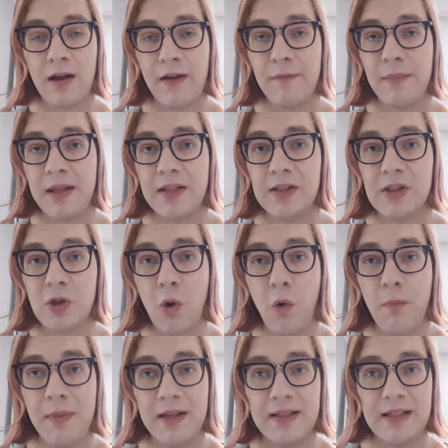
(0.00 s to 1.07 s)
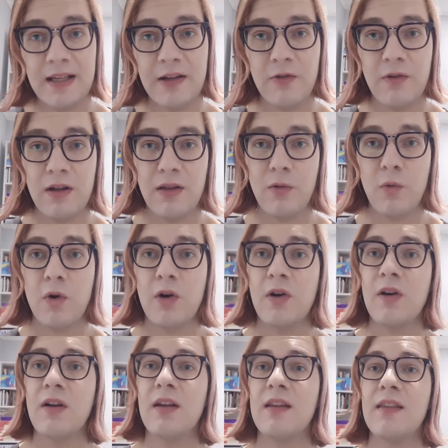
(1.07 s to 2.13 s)
I've been so busy with
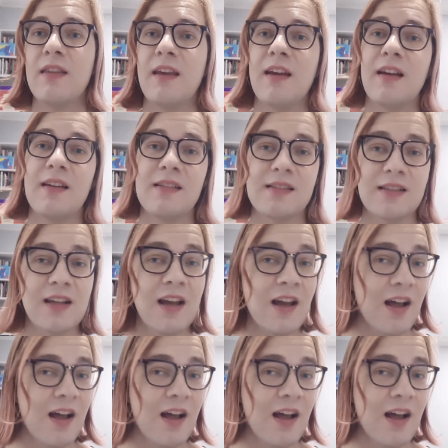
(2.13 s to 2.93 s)
work and things,